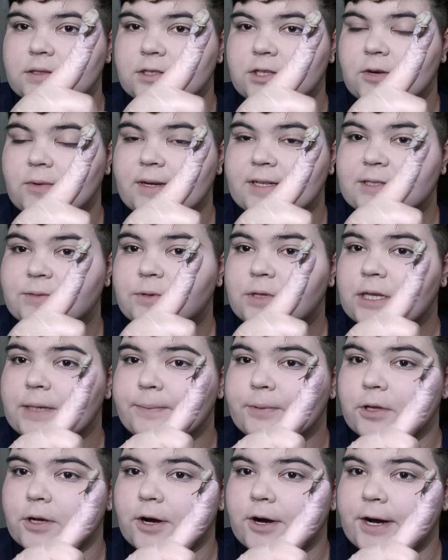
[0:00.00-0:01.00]
So it's really
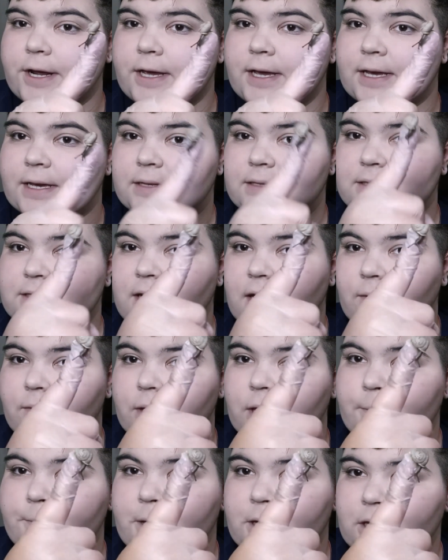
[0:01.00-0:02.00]
blurry, it's not really
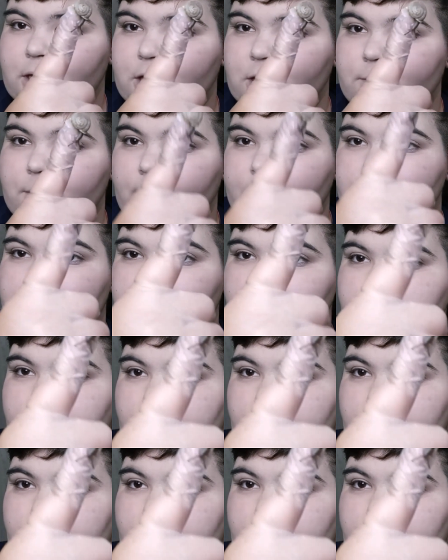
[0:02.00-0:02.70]
picking him up too